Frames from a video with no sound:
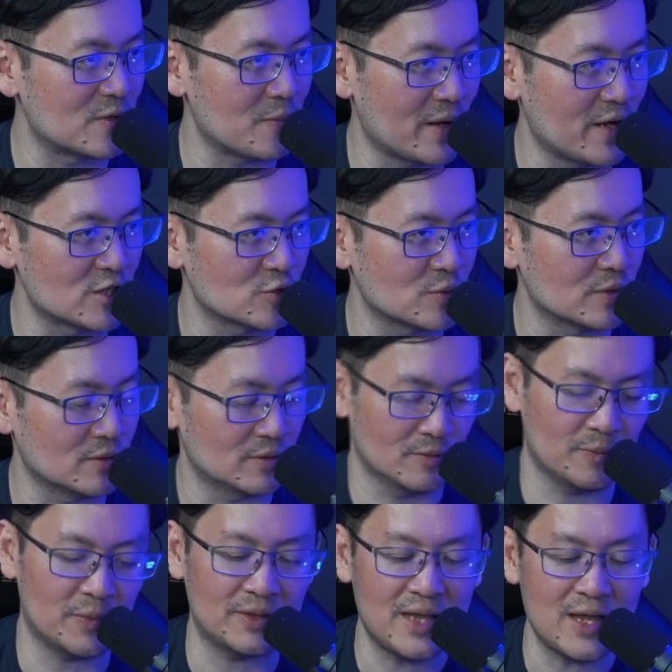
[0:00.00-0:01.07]
management.
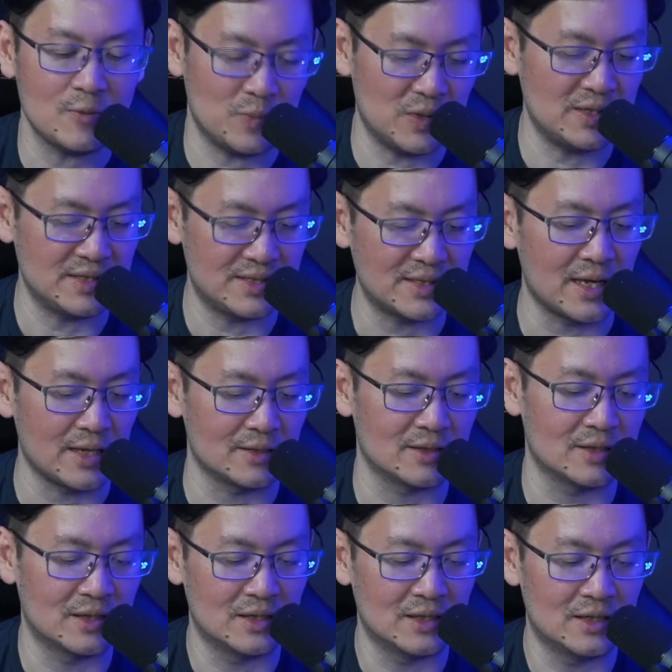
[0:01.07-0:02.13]
But mm. that being said,
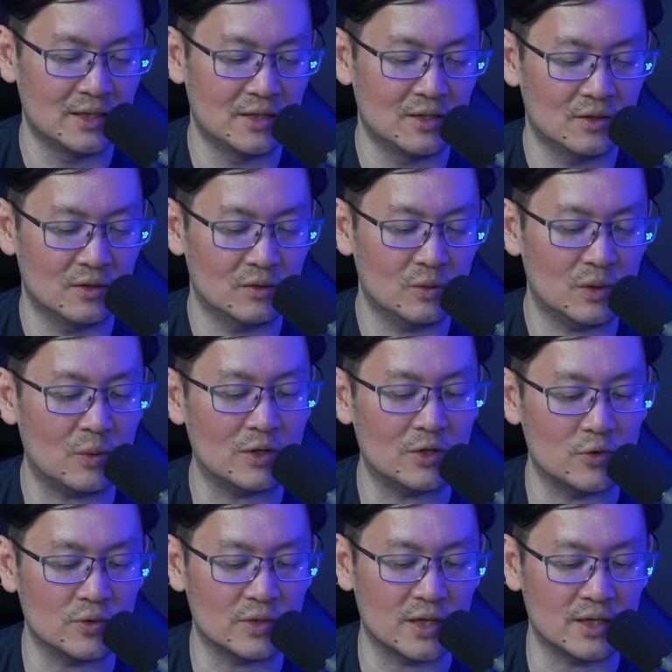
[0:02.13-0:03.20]
what what
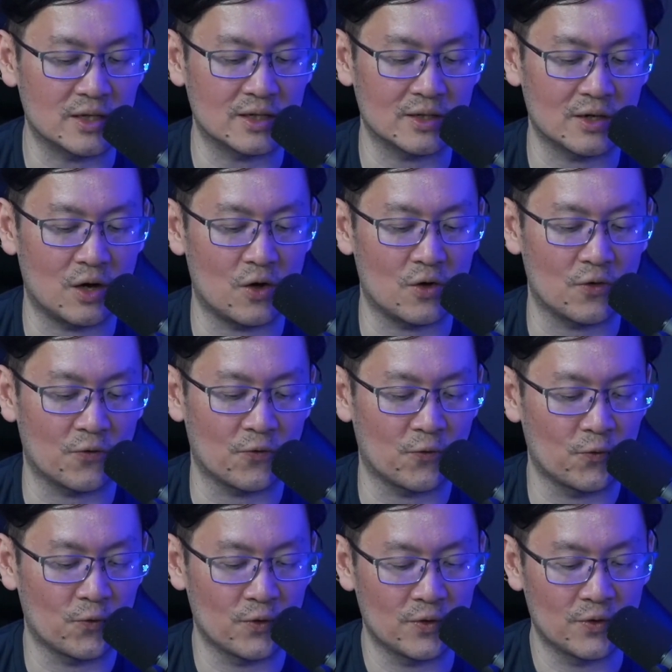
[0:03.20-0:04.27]
do you think
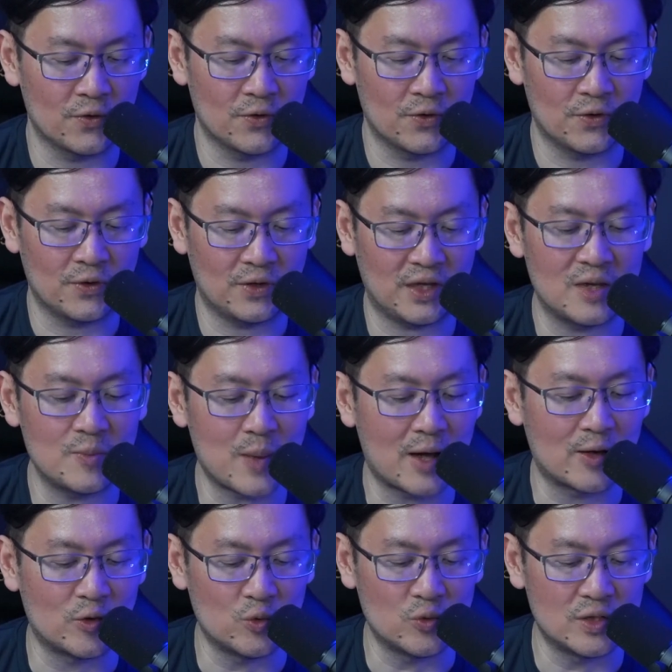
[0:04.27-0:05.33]
of him
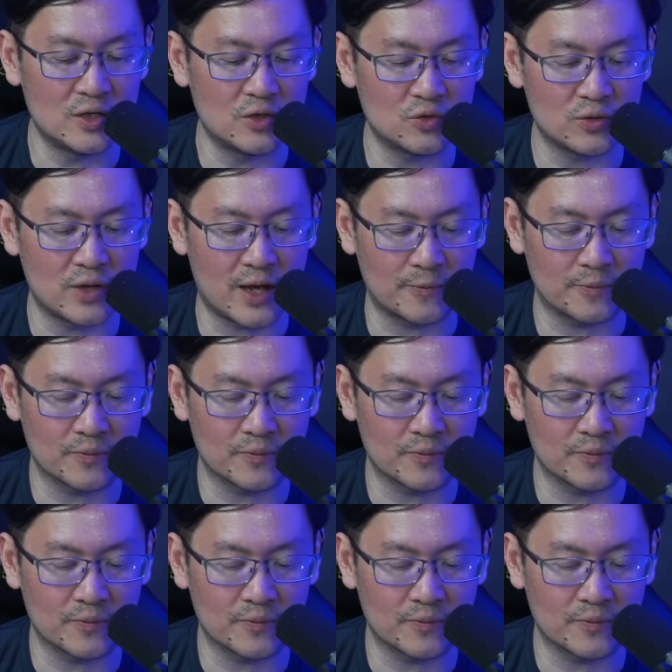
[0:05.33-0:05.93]
alluding to that?